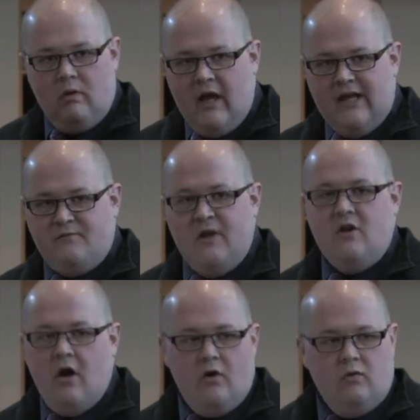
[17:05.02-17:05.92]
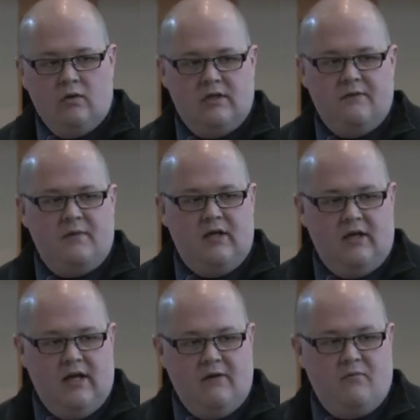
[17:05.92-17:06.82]
has been known to
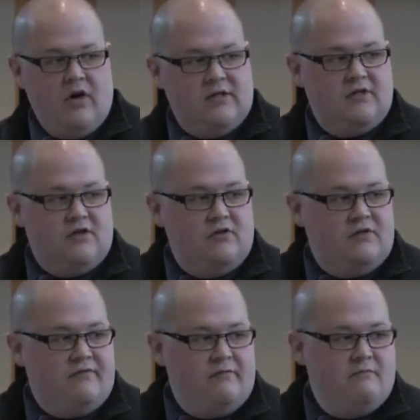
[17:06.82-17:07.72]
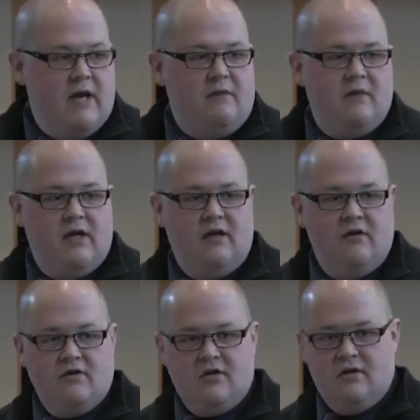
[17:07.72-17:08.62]
be in prostitution for many, many
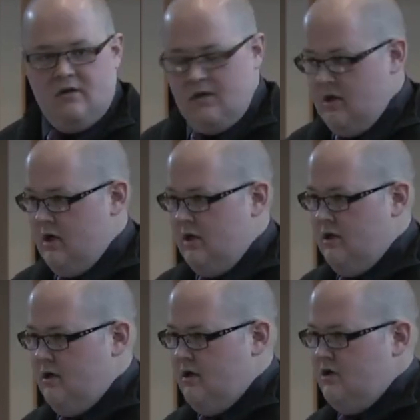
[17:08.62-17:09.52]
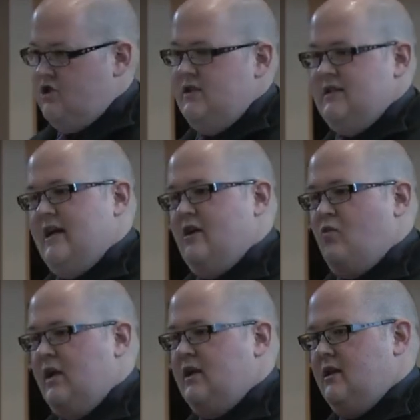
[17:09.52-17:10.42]
years. She's at a
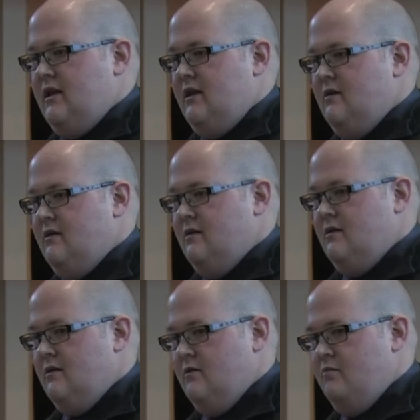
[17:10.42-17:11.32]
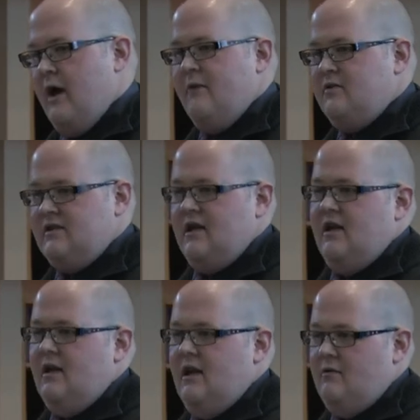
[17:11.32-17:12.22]
weekly Bible
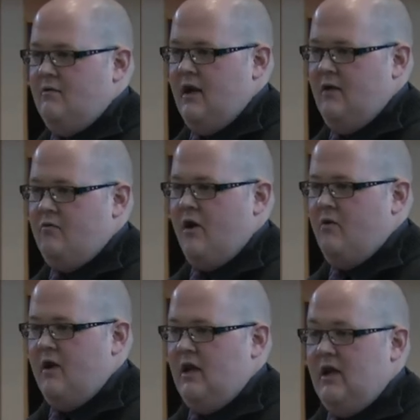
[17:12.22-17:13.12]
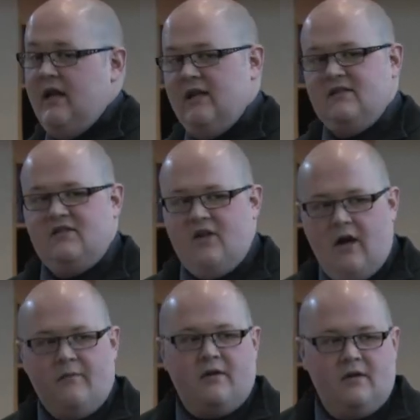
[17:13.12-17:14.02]
study and prayer meeting and has
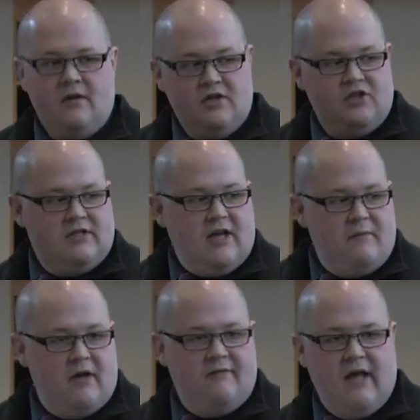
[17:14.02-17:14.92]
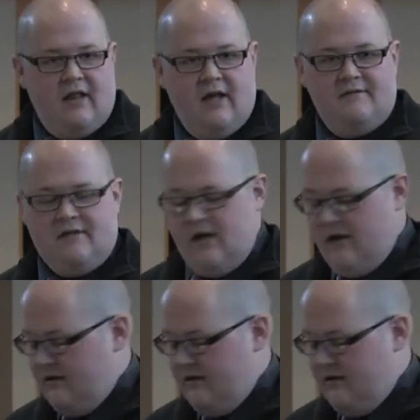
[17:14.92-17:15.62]
stopped. She's come out of that lifestyle.